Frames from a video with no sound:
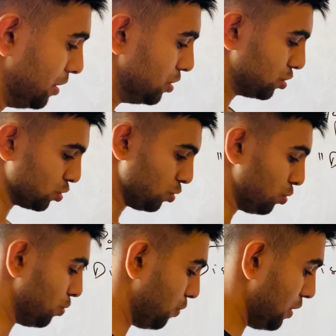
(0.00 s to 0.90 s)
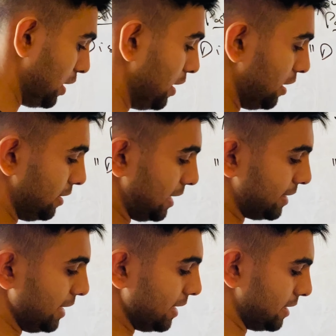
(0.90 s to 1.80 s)
So the
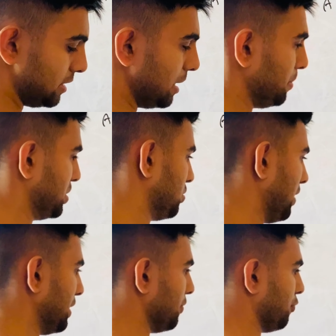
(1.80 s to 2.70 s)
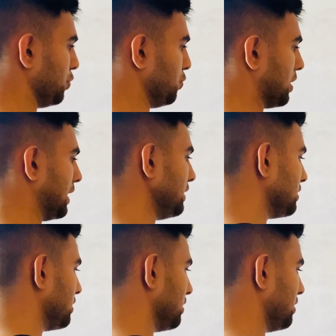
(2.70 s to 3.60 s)
thing is, let me just write it for you
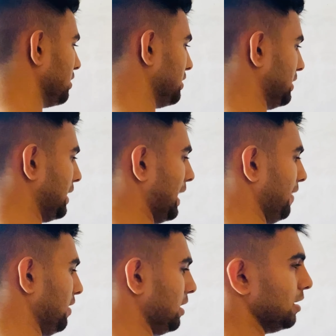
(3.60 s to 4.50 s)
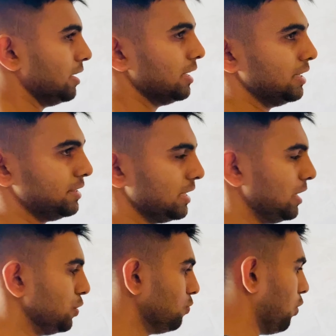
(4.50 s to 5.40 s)
guys, then I will tell
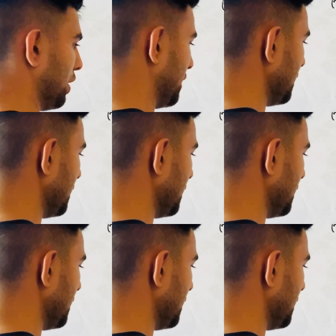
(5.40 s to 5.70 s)
you what it